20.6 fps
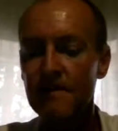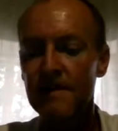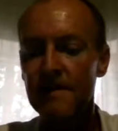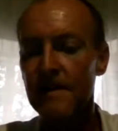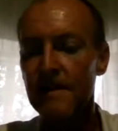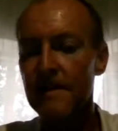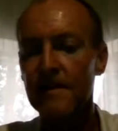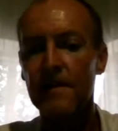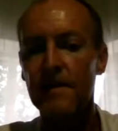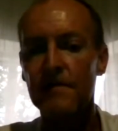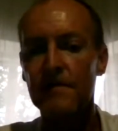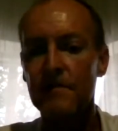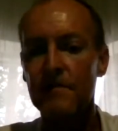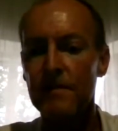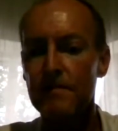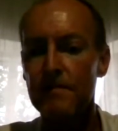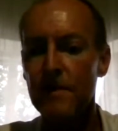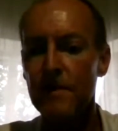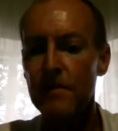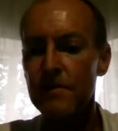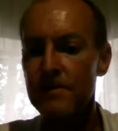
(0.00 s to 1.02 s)
They're going to go through the
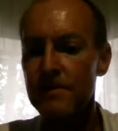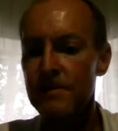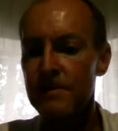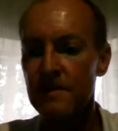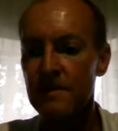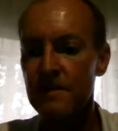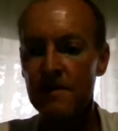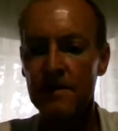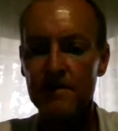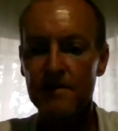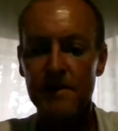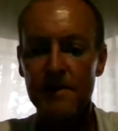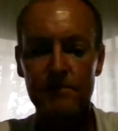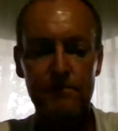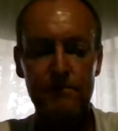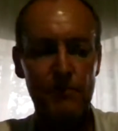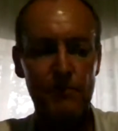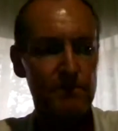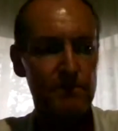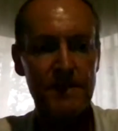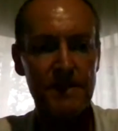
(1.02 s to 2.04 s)
motions. A lot of them just
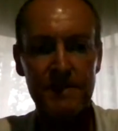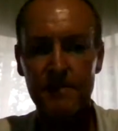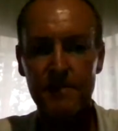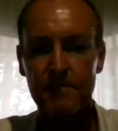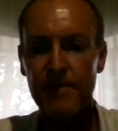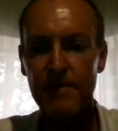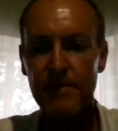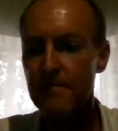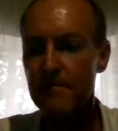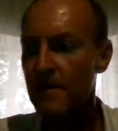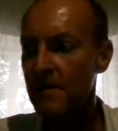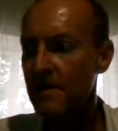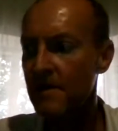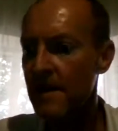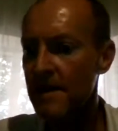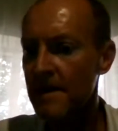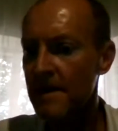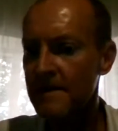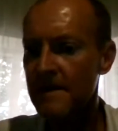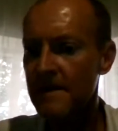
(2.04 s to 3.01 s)
push pieces of paper around.